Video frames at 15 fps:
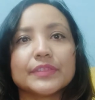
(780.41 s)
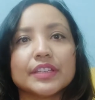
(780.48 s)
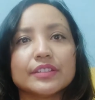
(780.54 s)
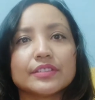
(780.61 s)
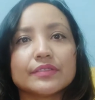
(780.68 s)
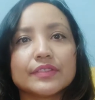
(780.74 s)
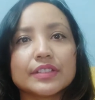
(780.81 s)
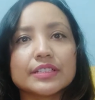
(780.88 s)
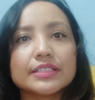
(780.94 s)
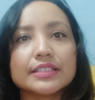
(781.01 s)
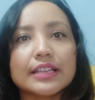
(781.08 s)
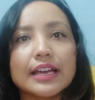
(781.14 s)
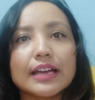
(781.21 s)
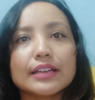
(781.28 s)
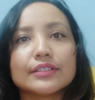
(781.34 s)
It reveals
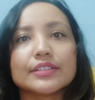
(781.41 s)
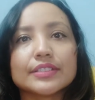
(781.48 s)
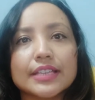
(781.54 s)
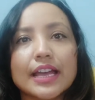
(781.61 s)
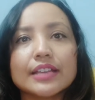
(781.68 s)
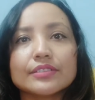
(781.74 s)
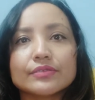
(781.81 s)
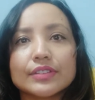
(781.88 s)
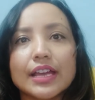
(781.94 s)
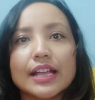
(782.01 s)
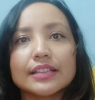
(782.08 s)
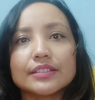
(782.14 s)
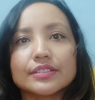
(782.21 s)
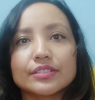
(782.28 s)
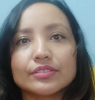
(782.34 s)
the sad
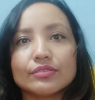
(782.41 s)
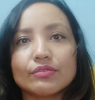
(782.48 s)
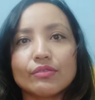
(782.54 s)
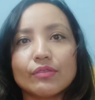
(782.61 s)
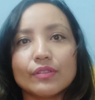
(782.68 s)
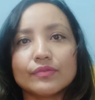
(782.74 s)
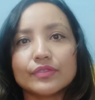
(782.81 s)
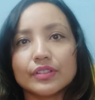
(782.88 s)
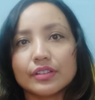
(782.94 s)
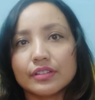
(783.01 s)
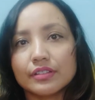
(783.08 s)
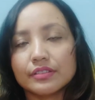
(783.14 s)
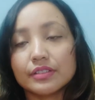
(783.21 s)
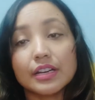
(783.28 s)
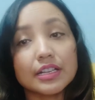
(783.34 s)
reality of
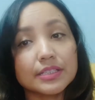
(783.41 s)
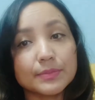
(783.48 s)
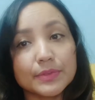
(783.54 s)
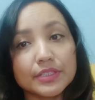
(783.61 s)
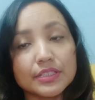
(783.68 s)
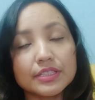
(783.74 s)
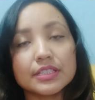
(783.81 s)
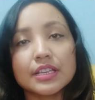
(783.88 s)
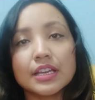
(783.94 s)
the husband's